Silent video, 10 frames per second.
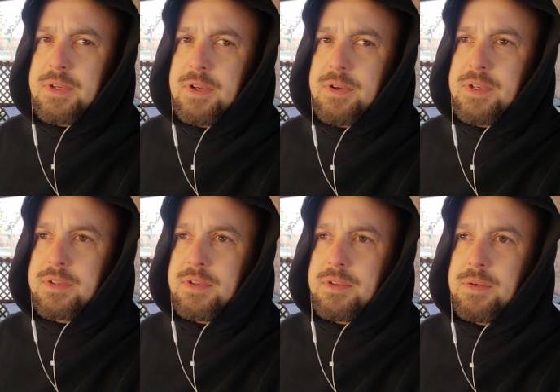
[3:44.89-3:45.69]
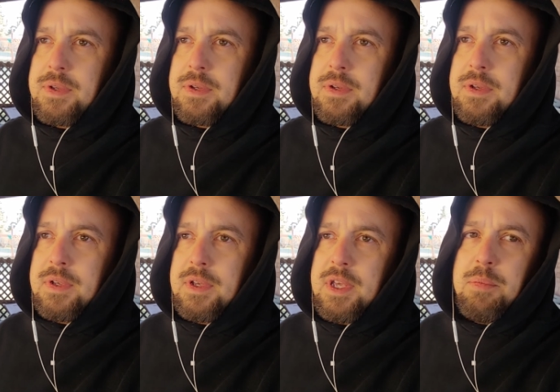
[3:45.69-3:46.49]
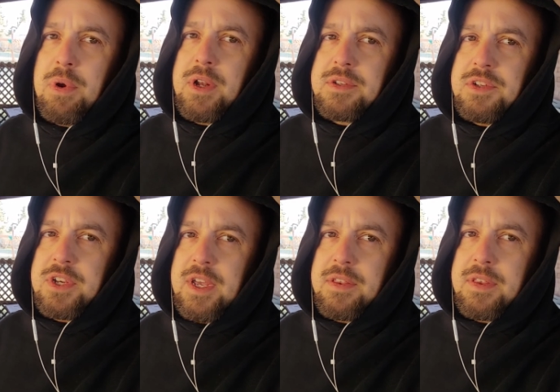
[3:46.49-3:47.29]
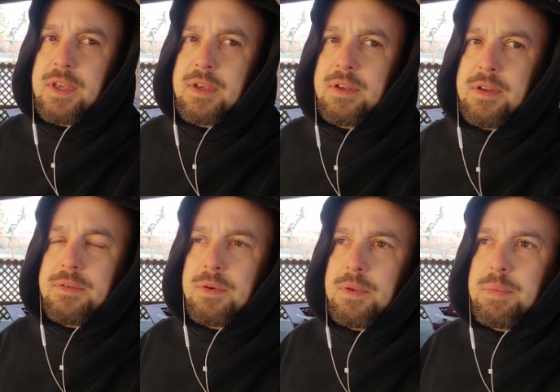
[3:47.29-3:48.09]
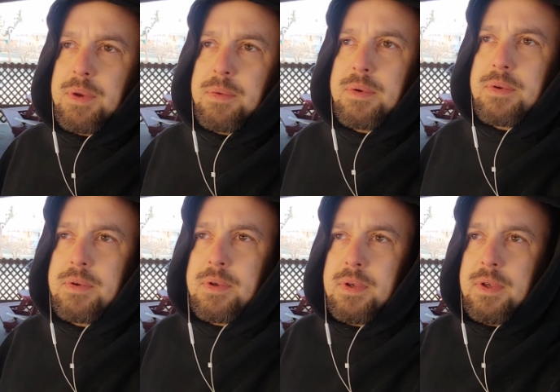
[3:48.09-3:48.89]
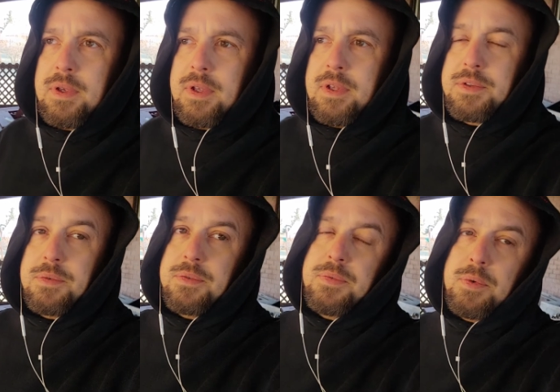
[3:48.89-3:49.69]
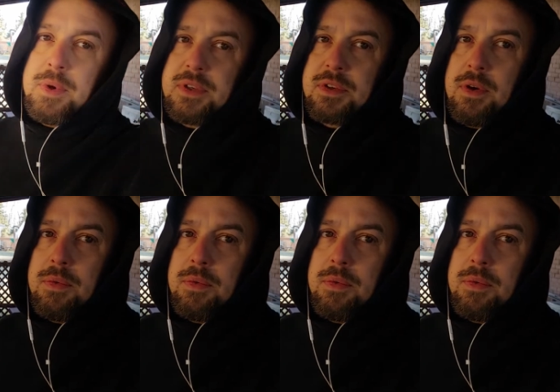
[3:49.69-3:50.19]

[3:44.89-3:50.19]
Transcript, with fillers: You know, he's into it, and he brought us a giant thing of toilet paper, and this was a few weeks ago.